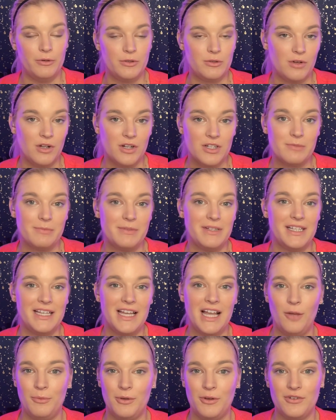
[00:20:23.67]
which will ultimately
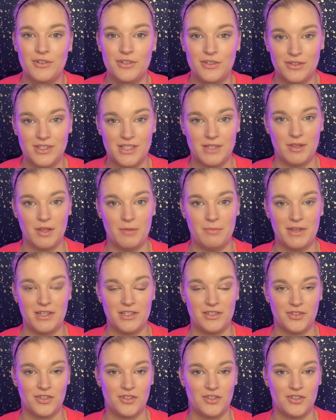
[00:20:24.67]
help you reduce some of the mental